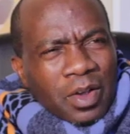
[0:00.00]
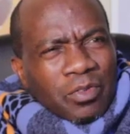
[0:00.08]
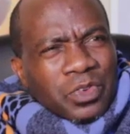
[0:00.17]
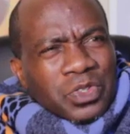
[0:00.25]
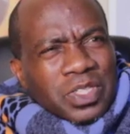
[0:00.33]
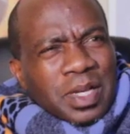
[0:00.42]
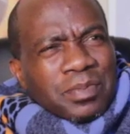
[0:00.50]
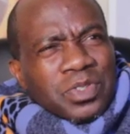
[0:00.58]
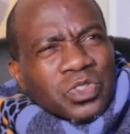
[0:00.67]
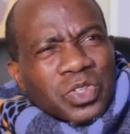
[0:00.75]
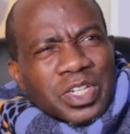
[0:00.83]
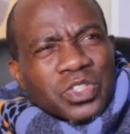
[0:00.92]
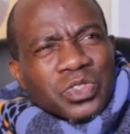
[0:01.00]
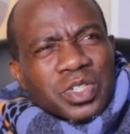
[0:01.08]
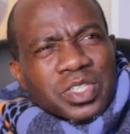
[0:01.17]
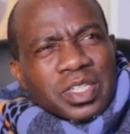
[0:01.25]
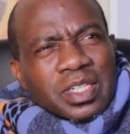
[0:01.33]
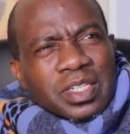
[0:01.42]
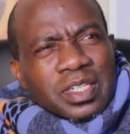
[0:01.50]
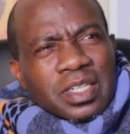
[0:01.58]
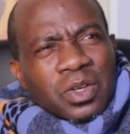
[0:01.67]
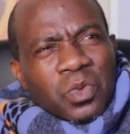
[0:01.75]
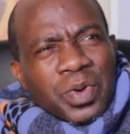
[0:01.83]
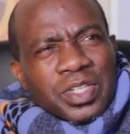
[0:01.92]
for some strange
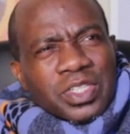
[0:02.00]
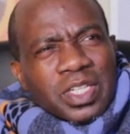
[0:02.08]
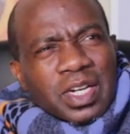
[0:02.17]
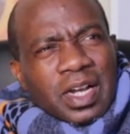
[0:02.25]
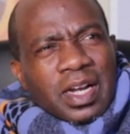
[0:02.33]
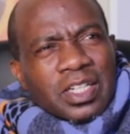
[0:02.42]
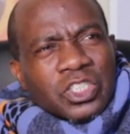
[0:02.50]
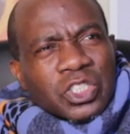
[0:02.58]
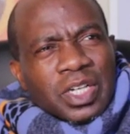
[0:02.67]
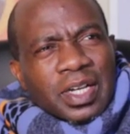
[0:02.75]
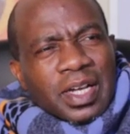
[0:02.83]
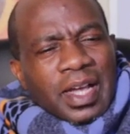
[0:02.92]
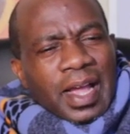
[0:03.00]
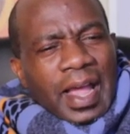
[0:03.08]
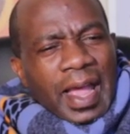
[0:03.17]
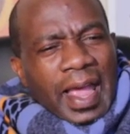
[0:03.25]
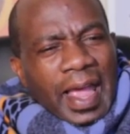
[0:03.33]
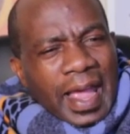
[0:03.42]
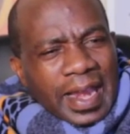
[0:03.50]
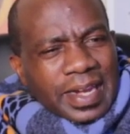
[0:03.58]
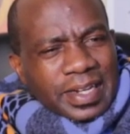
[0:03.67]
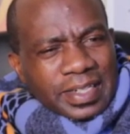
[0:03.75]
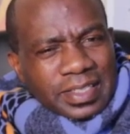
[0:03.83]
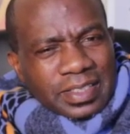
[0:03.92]
reason, the Western culture
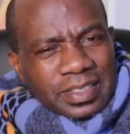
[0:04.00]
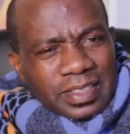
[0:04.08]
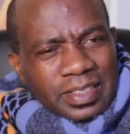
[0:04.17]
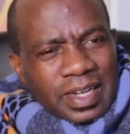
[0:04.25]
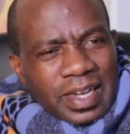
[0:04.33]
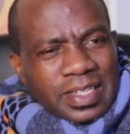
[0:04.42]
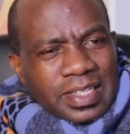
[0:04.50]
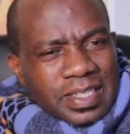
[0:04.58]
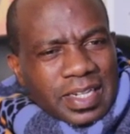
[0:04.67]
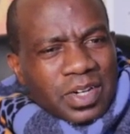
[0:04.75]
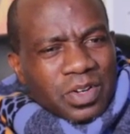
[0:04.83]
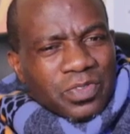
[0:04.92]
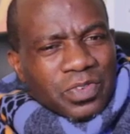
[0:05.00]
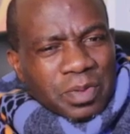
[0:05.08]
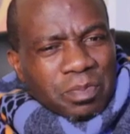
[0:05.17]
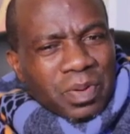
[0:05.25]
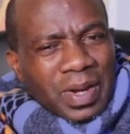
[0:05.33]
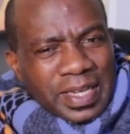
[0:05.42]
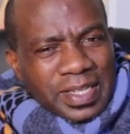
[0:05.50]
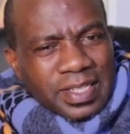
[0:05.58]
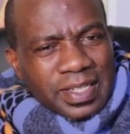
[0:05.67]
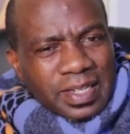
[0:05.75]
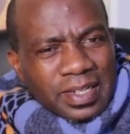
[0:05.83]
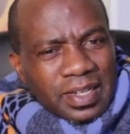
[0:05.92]
added instead of
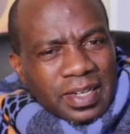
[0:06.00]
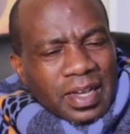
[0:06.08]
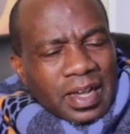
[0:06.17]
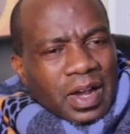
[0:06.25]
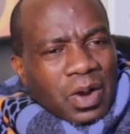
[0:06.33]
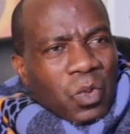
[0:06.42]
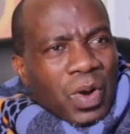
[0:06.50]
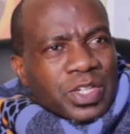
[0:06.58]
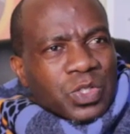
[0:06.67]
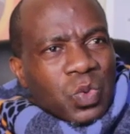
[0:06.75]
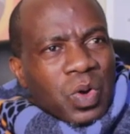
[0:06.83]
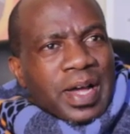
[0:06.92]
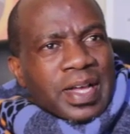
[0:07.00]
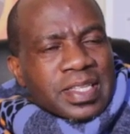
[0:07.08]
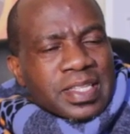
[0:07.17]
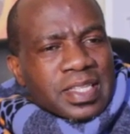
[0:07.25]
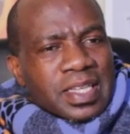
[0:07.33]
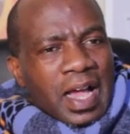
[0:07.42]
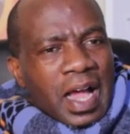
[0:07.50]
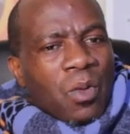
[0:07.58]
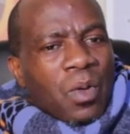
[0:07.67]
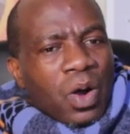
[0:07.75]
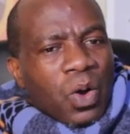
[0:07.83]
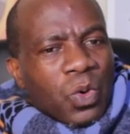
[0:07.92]
replacing what was
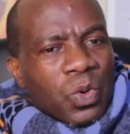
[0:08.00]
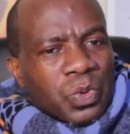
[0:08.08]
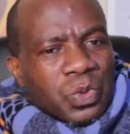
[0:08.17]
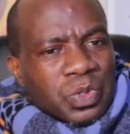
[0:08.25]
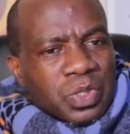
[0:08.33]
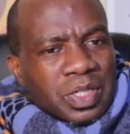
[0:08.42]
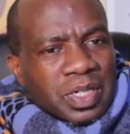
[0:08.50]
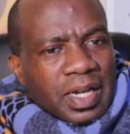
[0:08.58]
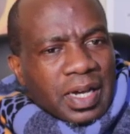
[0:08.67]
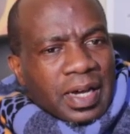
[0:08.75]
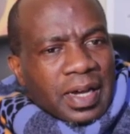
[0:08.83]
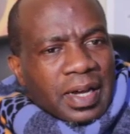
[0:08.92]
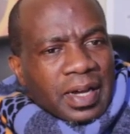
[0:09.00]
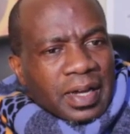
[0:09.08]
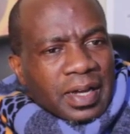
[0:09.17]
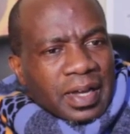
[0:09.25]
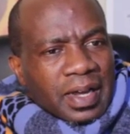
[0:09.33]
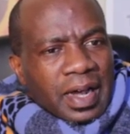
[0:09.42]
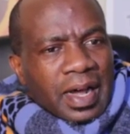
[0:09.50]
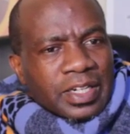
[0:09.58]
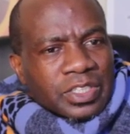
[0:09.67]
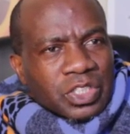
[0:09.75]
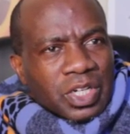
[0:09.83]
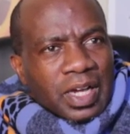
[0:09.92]
our own
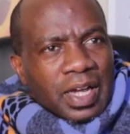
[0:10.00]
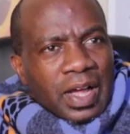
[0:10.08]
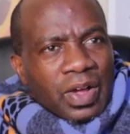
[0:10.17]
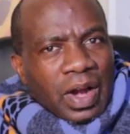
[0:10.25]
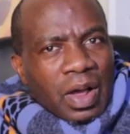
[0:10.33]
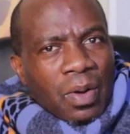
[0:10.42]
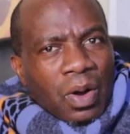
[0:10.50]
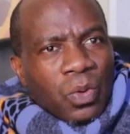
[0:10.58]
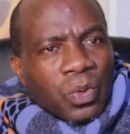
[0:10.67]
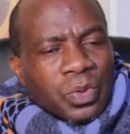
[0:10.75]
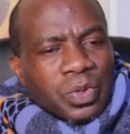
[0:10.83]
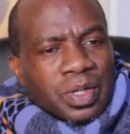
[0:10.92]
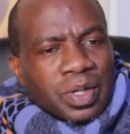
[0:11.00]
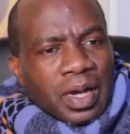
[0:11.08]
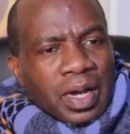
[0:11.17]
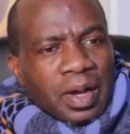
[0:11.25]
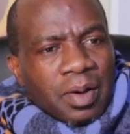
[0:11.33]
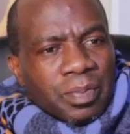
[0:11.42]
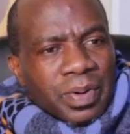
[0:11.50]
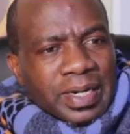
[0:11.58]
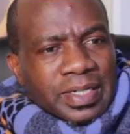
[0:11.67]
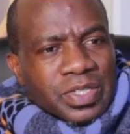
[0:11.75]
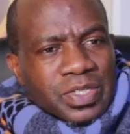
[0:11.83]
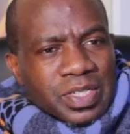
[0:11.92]
culture or our own
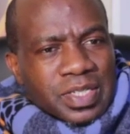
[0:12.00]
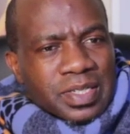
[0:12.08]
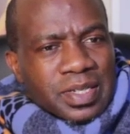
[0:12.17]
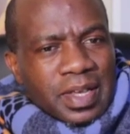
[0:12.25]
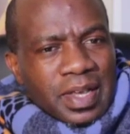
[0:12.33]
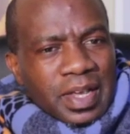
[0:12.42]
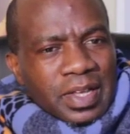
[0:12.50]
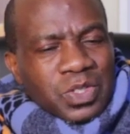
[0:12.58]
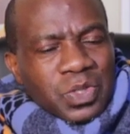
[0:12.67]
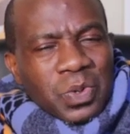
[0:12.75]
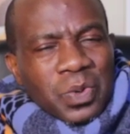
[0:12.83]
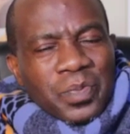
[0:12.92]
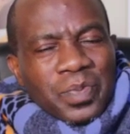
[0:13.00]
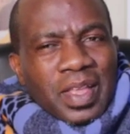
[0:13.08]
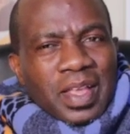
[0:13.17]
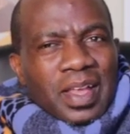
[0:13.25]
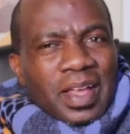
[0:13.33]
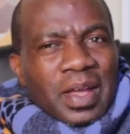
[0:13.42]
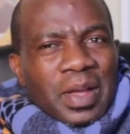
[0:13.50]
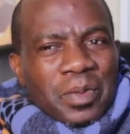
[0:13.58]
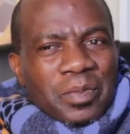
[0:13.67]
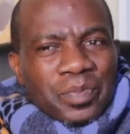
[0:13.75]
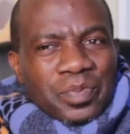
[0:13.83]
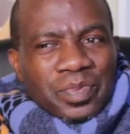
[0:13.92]
practices. So
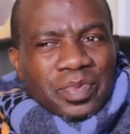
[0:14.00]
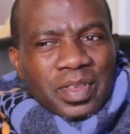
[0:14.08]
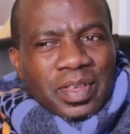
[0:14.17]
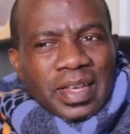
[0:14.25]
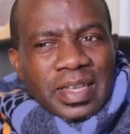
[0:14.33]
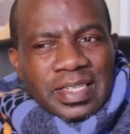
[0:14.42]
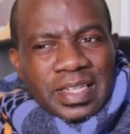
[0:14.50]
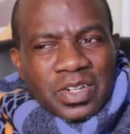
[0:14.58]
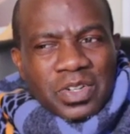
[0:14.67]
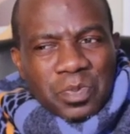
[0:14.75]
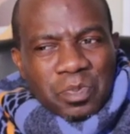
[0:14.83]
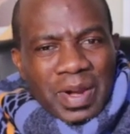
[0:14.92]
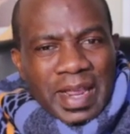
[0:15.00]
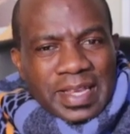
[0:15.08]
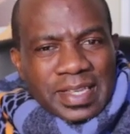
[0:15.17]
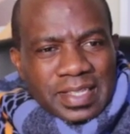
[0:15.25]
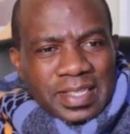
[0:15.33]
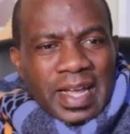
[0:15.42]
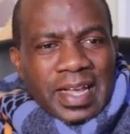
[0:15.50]
it didn't replace the